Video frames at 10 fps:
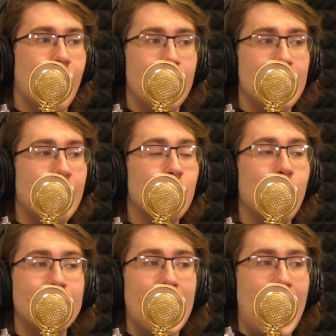Never
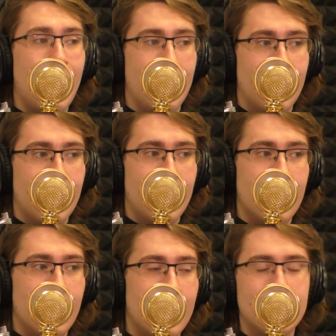mind that.
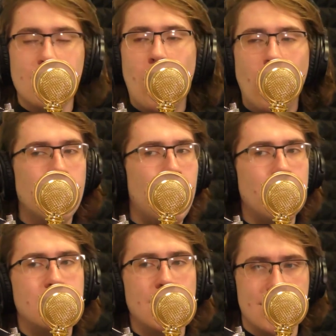It's all
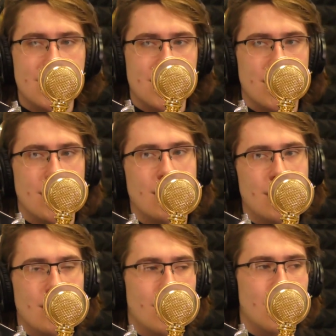about decency.
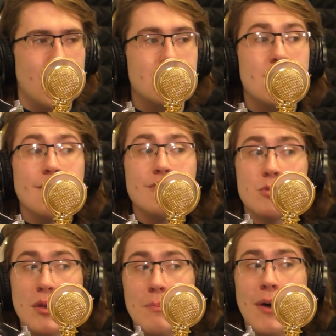That's the difference
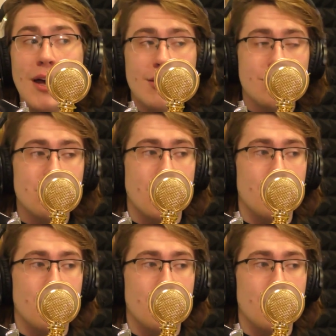between Biden and Trump.